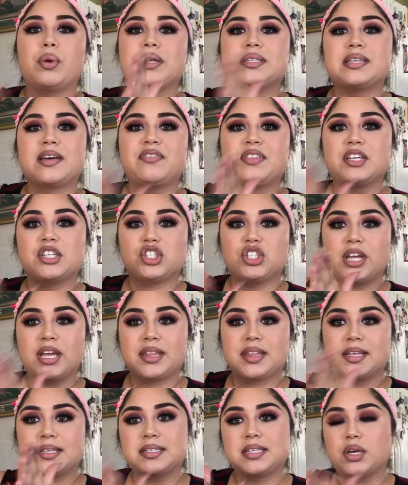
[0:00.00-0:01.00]
Jeffree Star
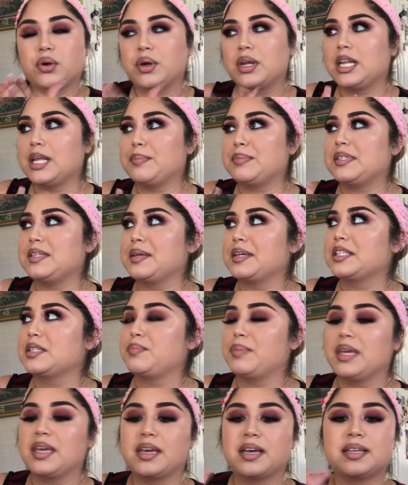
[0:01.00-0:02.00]
Cosmetics on my
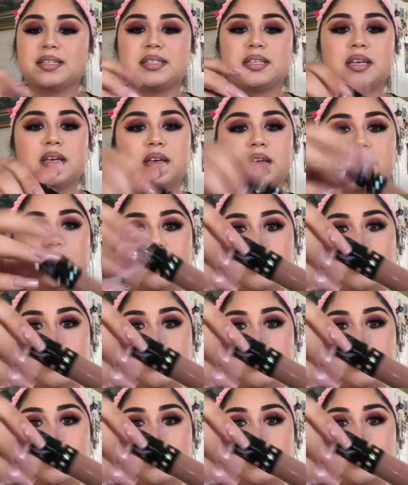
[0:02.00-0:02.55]
lips, and